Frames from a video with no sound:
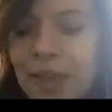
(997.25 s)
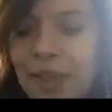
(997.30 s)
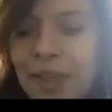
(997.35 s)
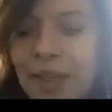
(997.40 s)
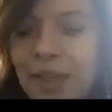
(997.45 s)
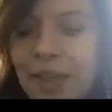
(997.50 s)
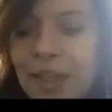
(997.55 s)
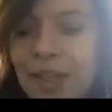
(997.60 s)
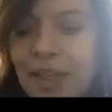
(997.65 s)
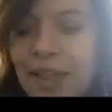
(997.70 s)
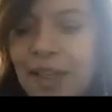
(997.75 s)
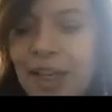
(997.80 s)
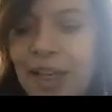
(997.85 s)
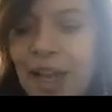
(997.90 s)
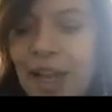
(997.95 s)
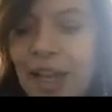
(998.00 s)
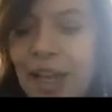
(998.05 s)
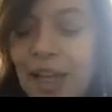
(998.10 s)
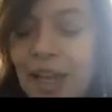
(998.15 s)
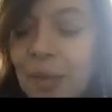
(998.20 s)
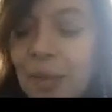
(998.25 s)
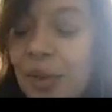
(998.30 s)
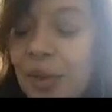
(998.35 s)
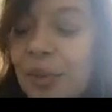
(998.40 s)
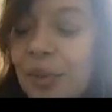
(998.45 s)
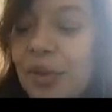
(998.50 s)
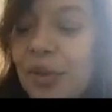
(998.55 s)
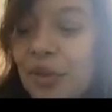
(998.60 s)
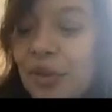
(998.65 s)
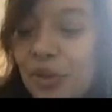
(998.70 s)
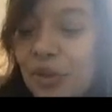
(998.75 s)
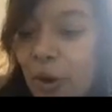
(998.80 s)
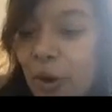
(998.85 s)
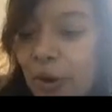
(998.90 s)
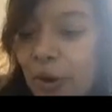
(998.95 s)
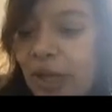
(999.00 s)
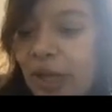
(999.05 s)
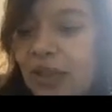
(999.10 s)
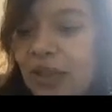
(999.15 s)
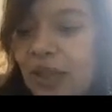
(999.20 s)
And Airbnb
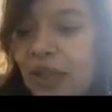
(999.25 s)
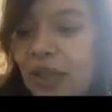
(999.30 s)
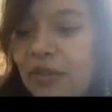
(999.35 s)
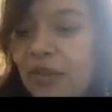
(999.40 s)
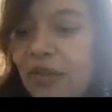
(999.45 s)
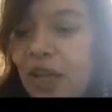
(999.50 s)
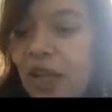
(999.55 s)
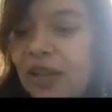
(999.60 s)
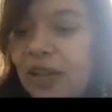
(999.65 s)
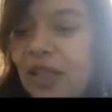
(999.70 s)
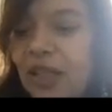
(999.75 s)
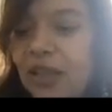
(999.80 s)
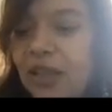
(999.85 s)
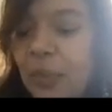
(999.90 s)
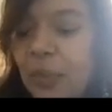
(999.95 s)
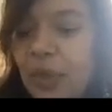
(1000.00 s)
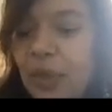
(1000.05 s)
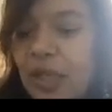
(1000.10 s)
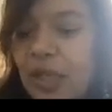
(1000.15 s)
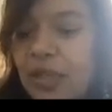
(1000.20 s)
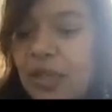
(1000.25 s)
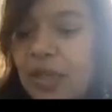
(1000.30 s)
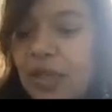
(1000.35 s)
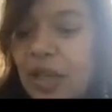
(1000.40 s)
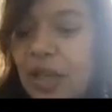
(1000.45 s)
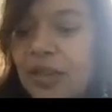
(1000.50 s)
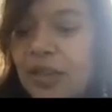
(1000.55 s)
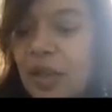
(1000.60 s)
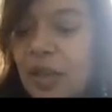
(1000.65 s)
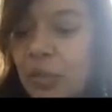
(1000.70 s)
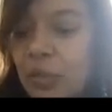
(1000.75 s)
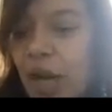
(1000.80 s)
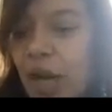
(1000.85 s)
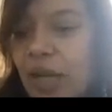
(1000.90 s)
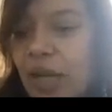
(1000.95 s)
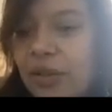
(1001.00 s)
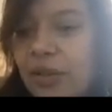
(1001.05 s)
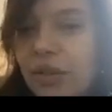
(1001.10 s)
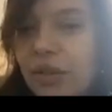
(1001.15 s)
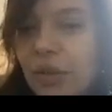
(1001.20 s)
saw it and felt that it was against their
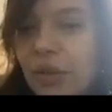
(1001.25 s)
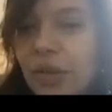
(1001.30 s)
brand,